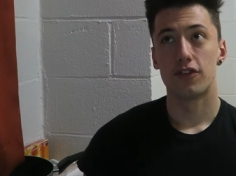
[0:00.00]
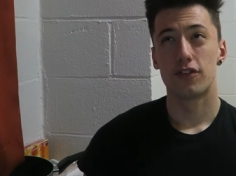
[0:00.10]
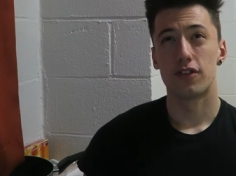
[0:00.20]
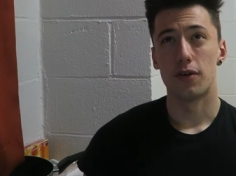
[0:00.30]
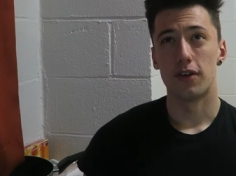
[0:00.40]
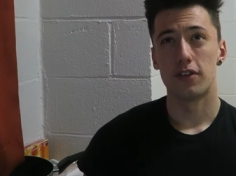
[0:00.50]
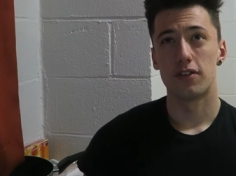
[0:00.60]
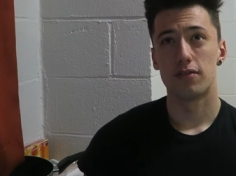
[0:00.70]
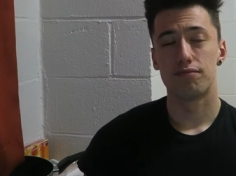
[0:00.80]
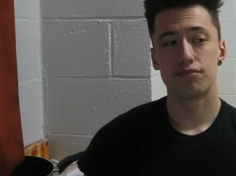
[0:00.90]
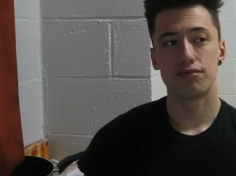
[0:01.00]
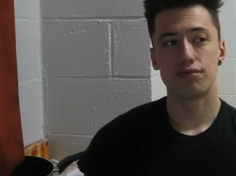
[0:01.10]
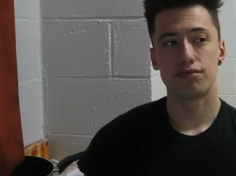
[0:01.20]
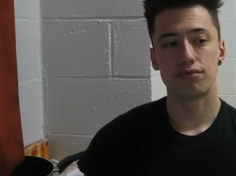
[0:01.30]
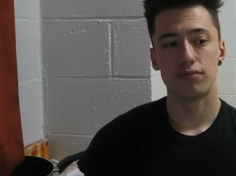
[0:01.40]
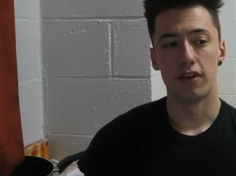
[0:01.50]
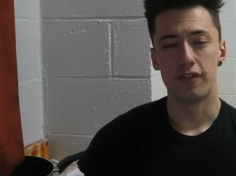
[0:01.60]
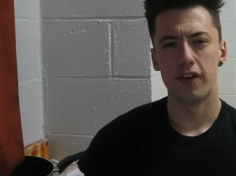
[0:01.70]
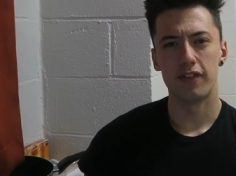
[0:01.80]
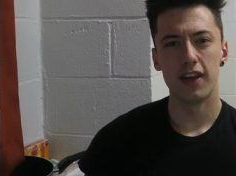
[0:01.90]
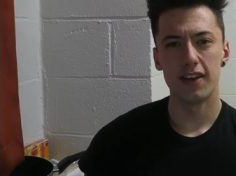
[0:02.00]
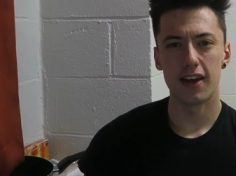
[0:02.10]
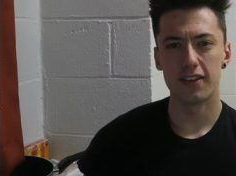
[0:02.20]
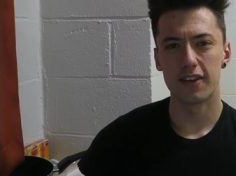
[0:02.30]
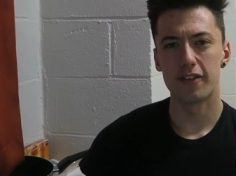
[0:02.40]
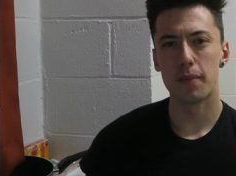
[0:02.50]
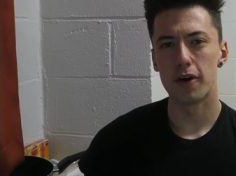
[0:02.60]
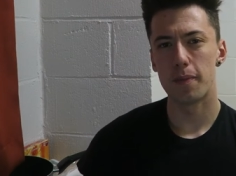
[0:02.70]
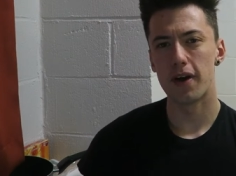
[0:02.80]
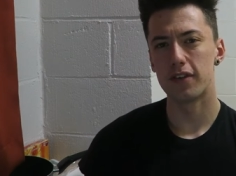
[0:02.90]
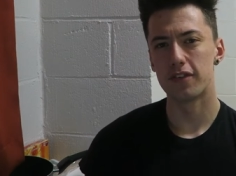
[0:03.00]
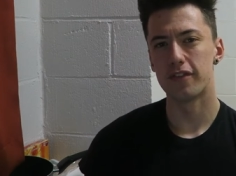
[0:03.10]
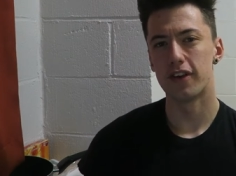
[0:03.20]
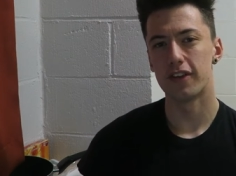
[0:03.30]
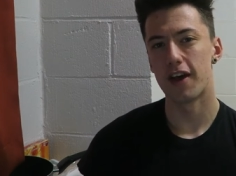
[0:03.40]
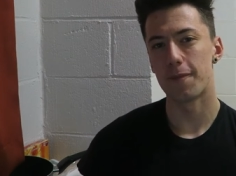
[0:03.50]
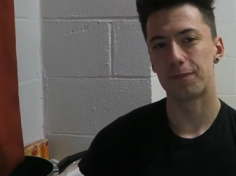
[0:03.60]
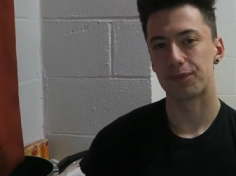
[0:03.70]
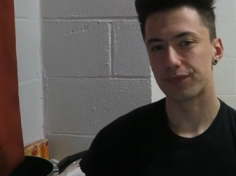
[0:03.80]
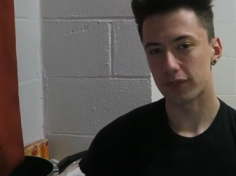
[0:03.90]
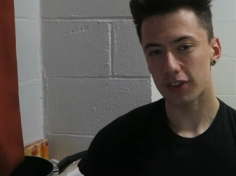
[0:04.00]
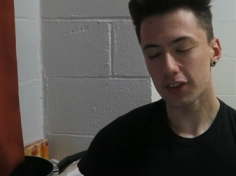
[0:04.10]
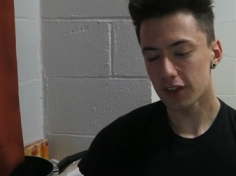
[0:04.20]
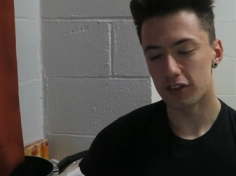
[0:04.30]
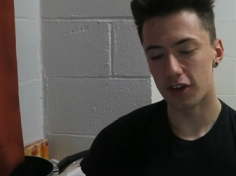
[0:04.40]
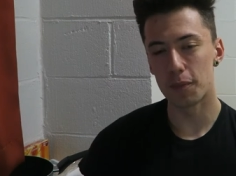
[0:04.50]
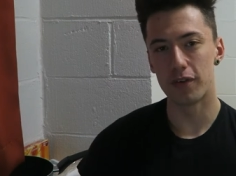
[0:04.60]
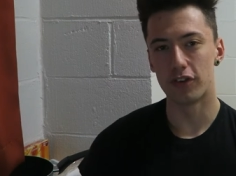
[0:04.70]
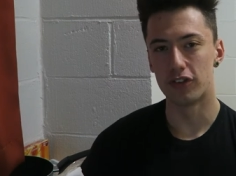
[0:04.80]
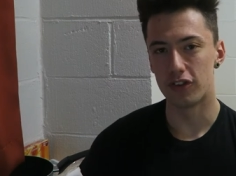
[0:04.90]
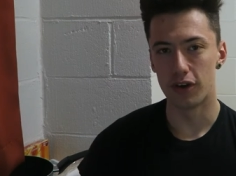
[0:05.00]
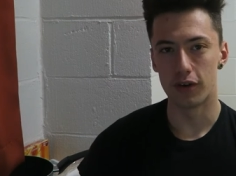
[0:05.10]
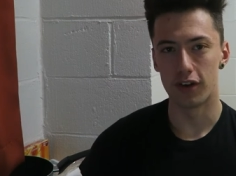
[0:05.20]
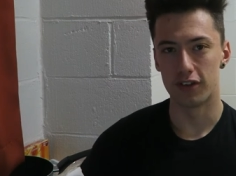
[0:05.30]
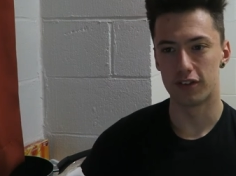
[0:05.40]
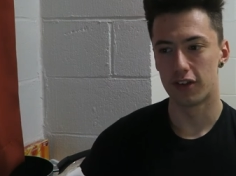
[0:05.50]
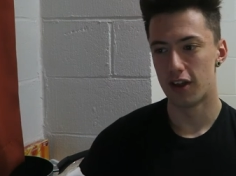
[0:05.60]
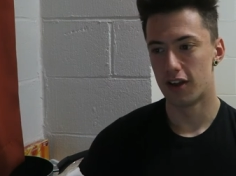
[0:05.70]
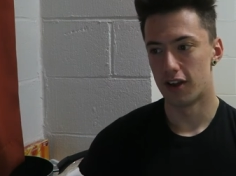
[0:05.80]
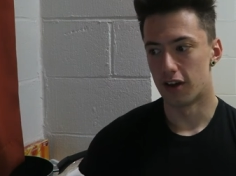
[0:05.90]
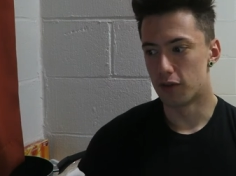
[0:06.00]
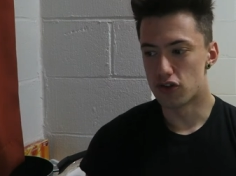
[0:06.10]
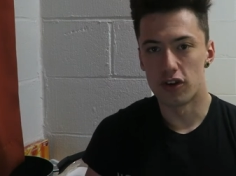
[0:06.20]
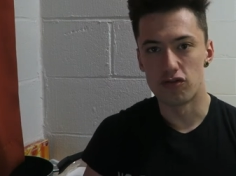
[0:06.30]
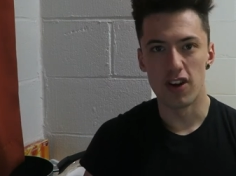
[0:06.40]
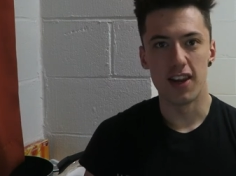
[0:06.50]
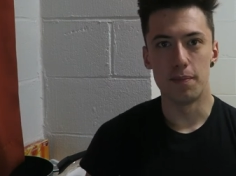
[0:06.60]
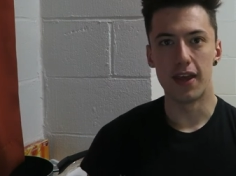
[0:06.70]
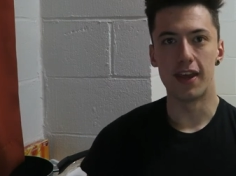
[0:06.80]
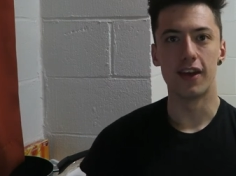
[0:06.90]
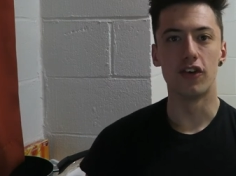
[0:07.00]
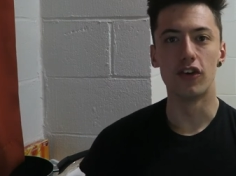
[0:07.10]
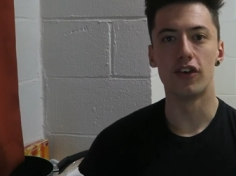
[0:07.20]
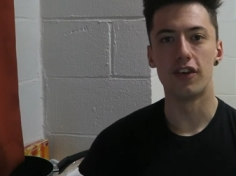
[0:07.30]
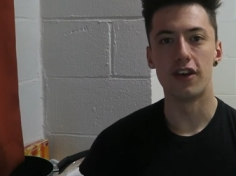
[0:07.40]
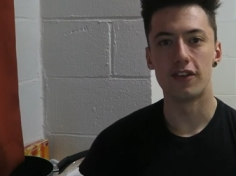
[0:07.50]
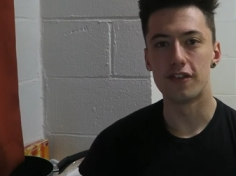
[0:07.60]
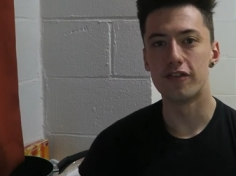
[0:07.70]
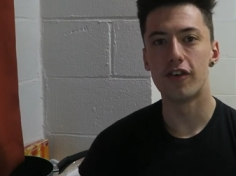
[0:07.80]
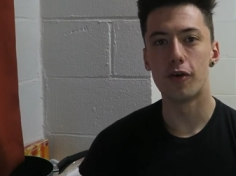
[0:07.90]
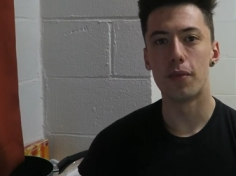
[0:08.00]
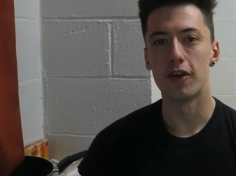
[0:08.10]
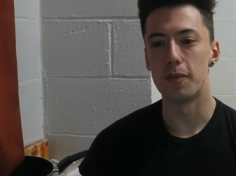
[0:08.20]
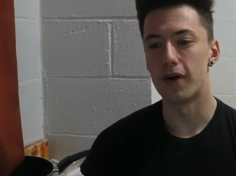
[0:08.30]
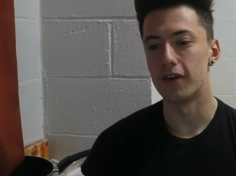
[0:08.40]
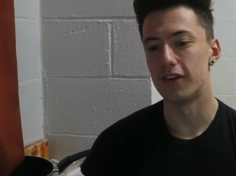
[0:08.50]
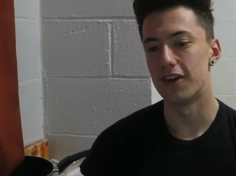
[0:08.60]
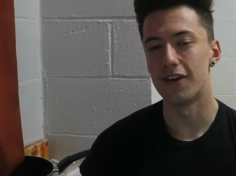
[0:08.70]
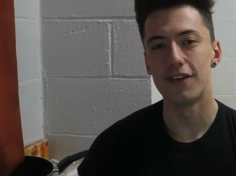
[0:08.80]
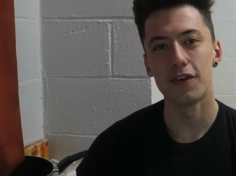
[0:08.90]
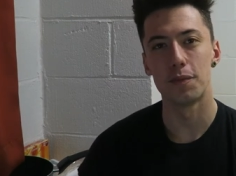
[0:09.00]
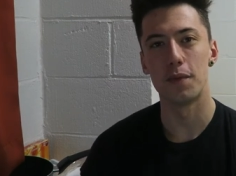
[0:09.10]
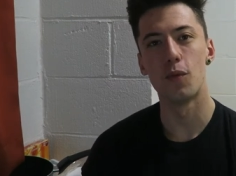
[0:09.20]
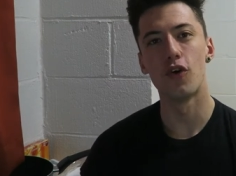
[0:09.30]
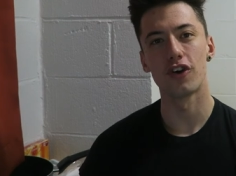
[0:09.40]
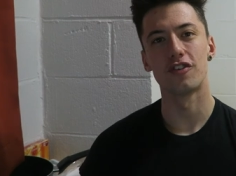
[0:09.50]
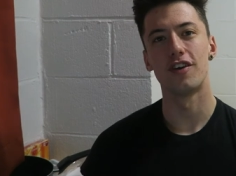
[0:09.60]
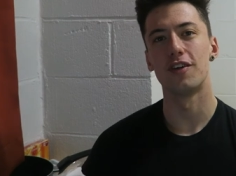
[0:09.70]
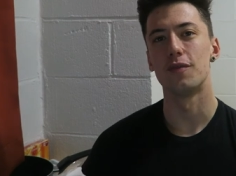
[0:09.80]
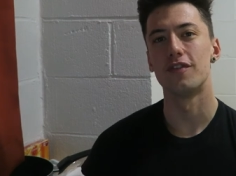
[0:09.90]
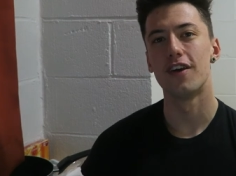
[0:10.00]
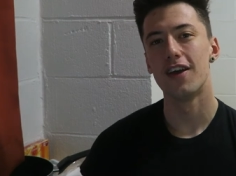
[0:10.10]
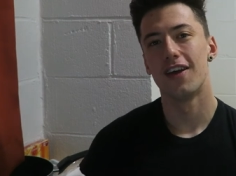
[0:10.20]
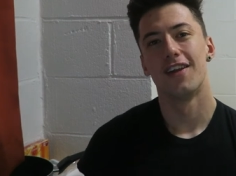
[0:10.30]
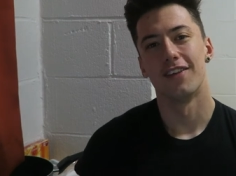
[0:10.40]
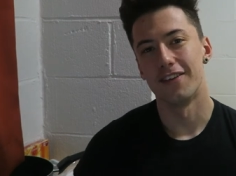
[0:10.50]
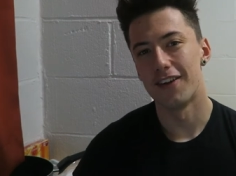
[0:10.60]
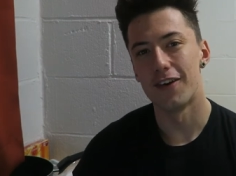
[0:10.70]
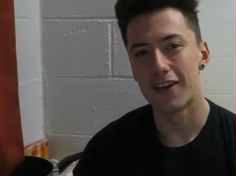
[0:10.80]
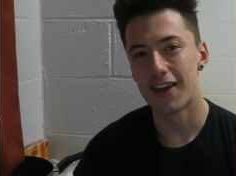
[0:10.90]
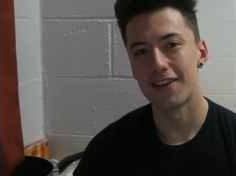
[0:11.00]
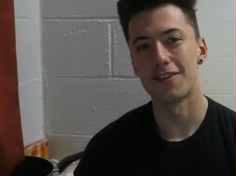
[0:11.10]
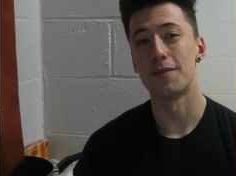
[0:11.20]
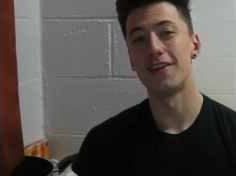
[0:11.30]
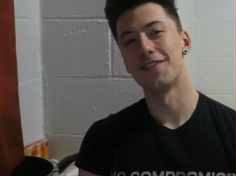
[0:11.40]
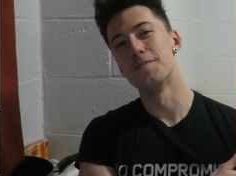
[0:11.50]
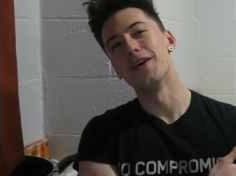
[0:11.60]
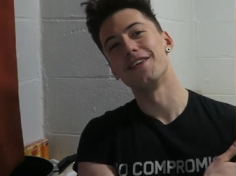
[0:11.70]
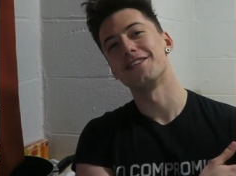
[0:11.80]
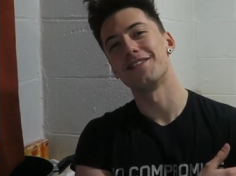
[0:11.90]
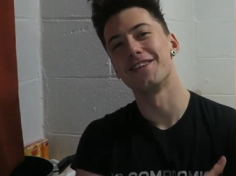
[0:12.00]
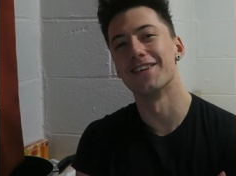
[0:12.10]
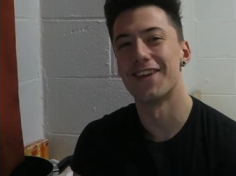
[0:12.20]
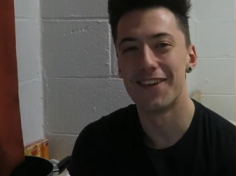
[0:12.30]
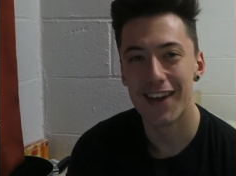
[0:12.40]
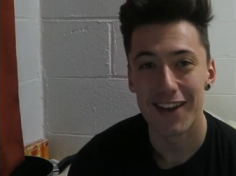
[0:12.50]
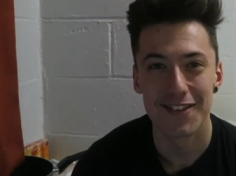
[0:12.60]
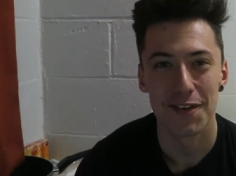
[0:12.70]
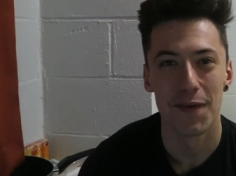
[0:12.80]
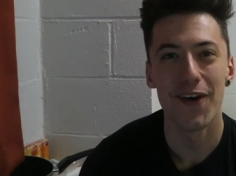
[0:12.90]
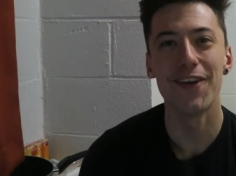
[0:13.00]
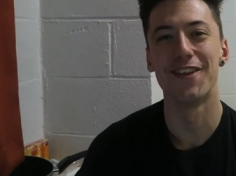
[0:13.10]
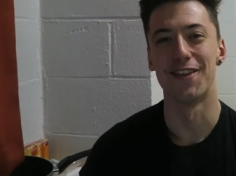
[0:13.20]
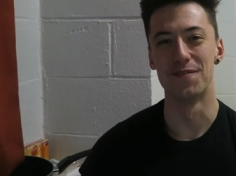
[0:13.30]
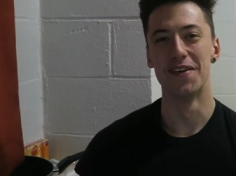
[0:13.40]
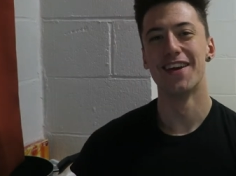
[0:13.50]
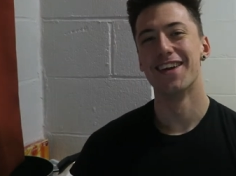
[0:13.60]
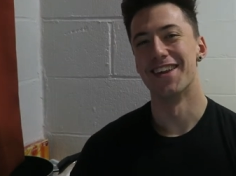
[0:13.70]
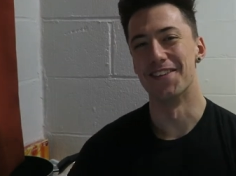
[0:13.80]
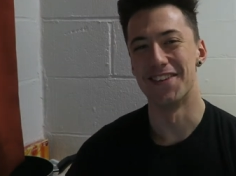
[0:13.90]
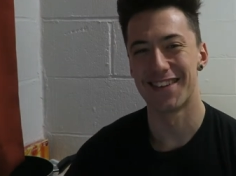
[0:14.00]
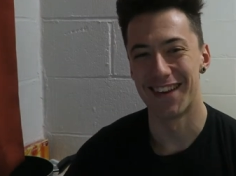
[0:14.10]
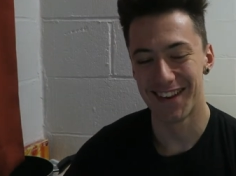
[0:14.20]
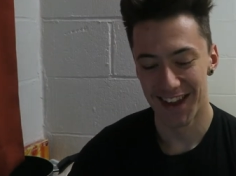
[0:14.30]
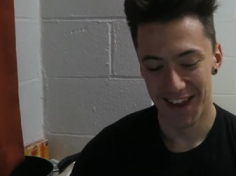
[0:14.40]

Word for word: So it's like 15 days after Body Power, something like that. So it will be fun to do as I'm trying to really be in good condition for body power. You know, you don't want to be walking around with like, no gains. I mean, the biceps have got no gains, so I'm hiding them. I'm just kidding.